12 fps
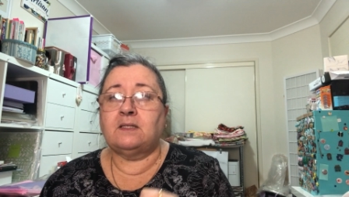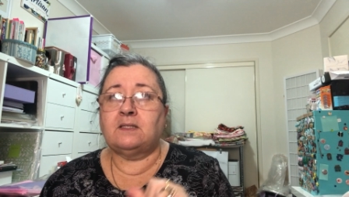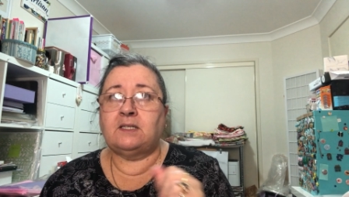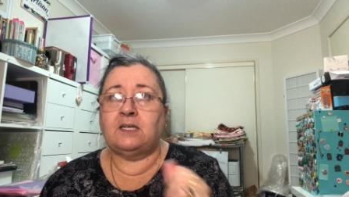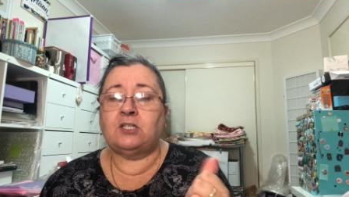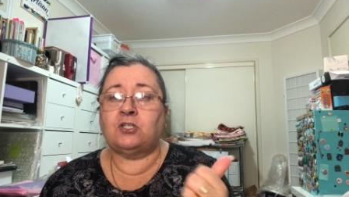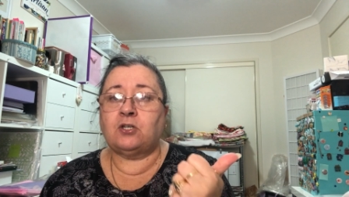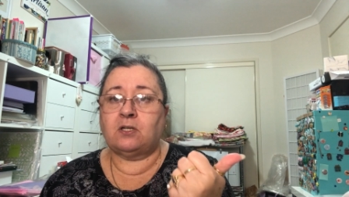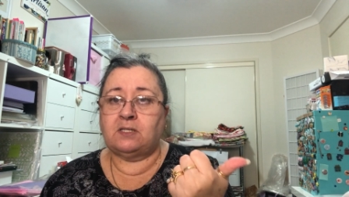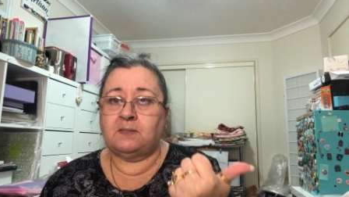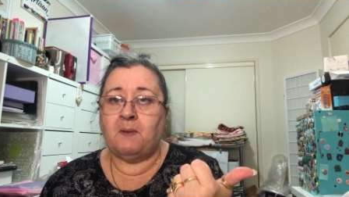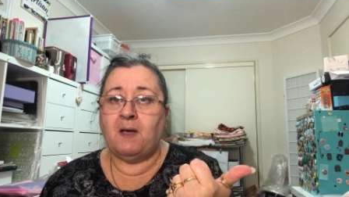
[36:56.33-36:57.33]

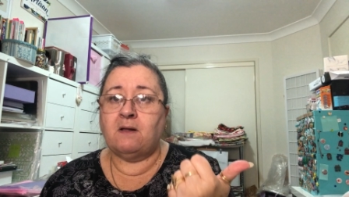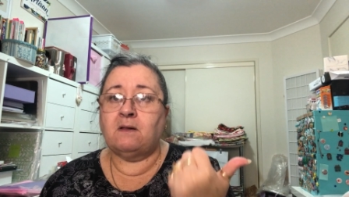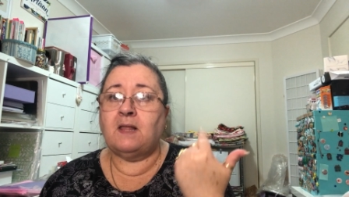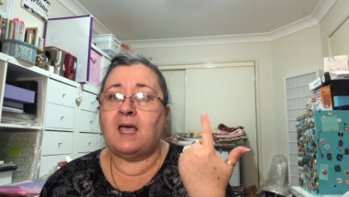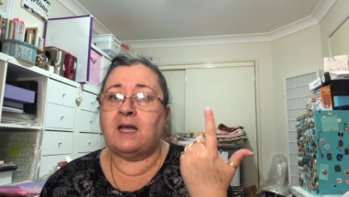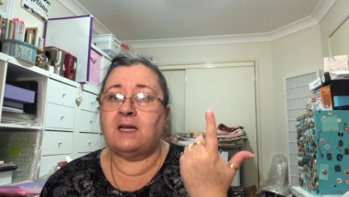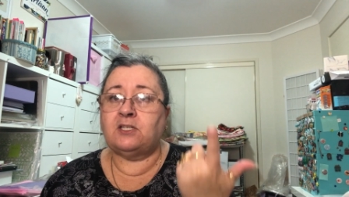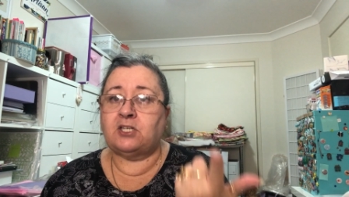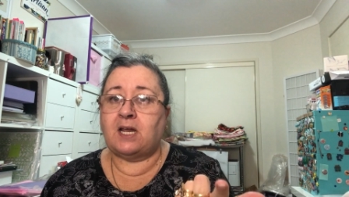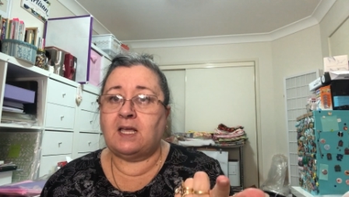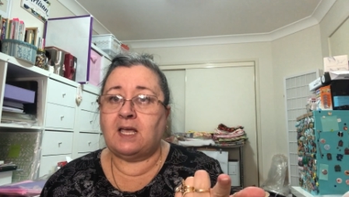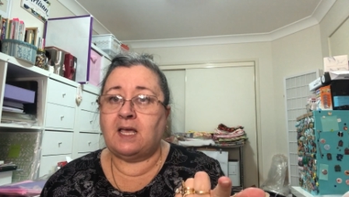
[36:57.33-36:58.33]
Stitch.smile and
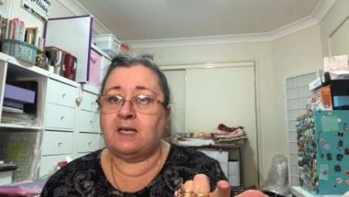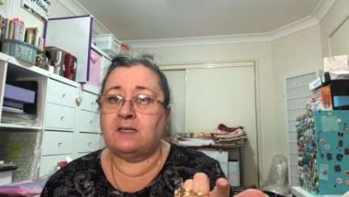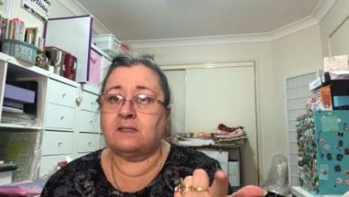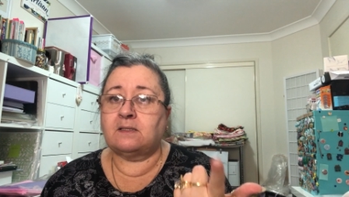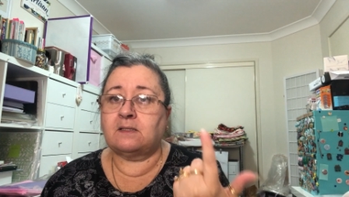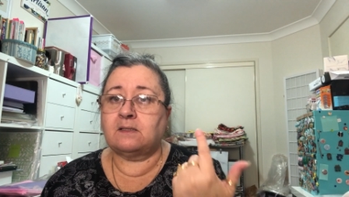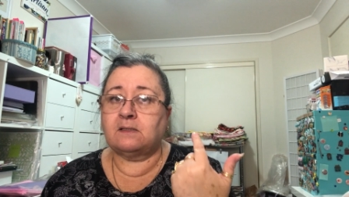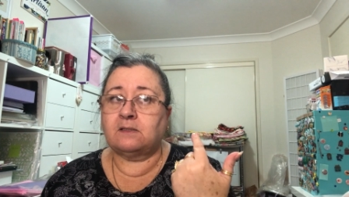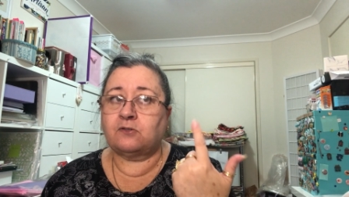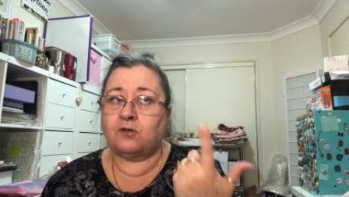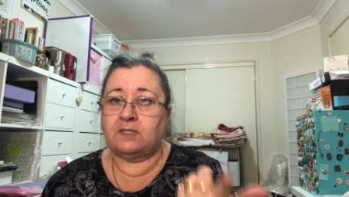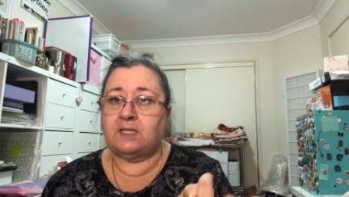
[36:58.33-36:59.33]
JK's
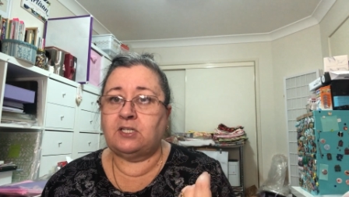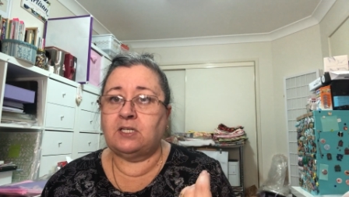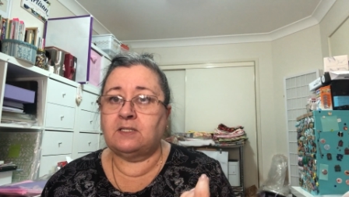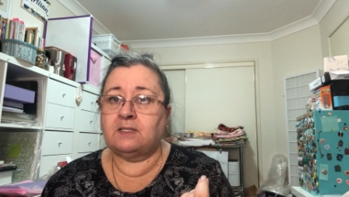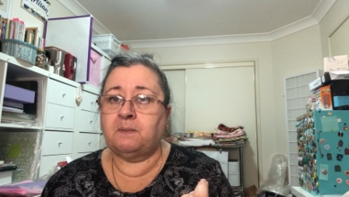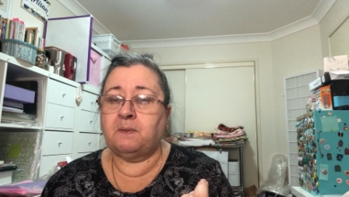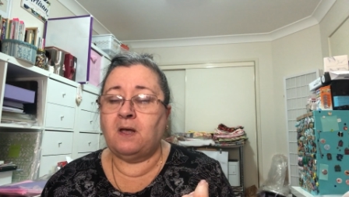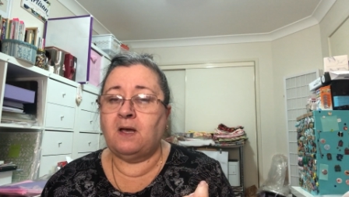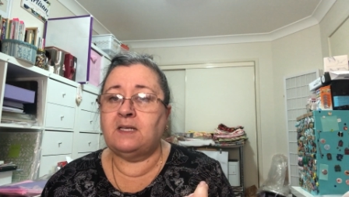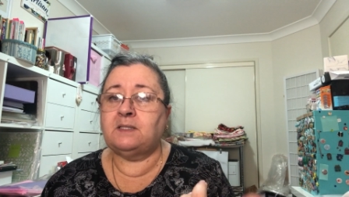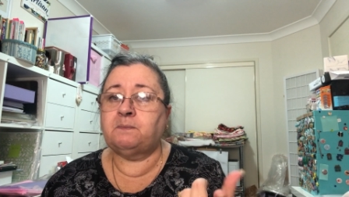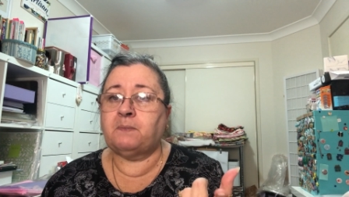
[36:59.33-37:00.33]
cross stitching
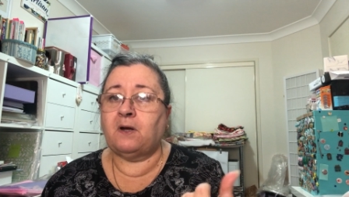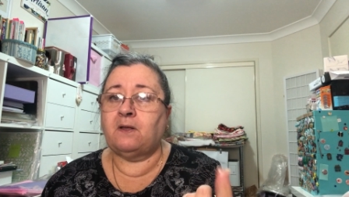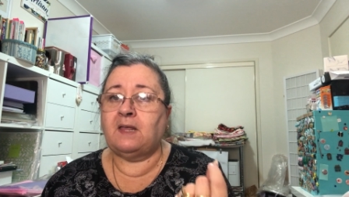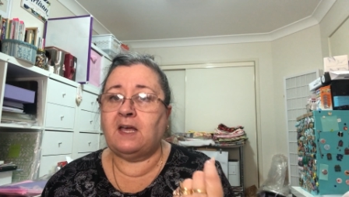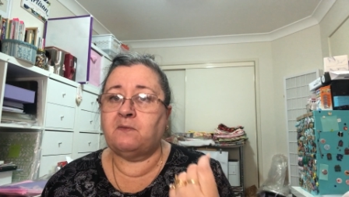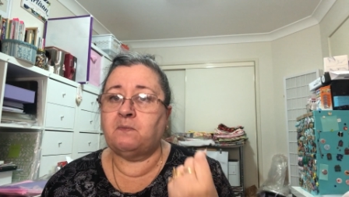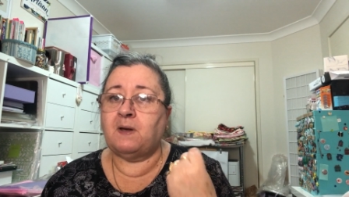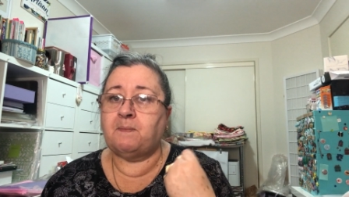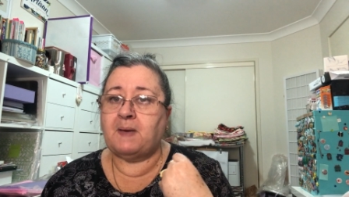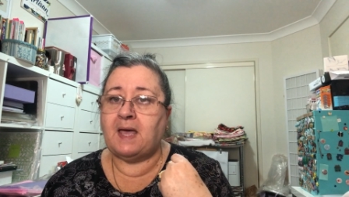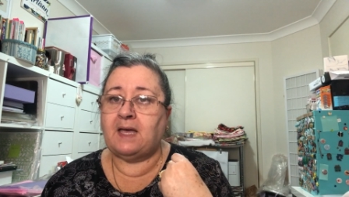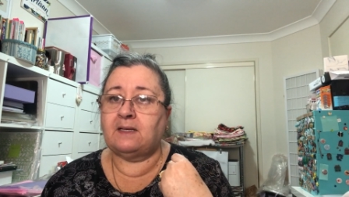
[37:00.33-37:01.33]
supplies both have my
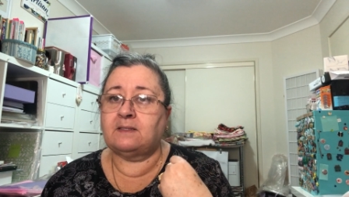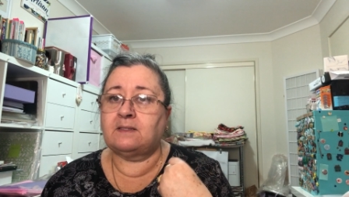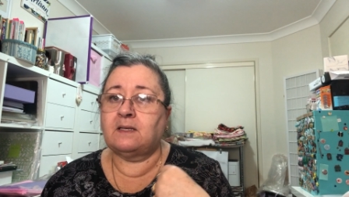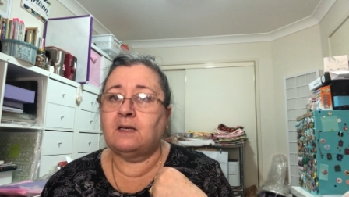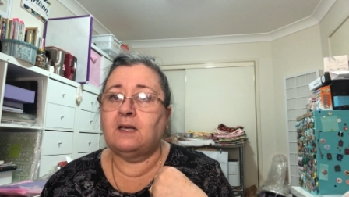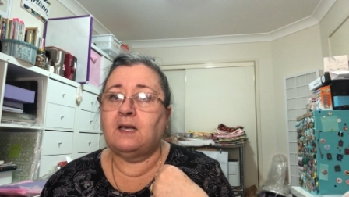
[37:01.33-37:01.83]
bags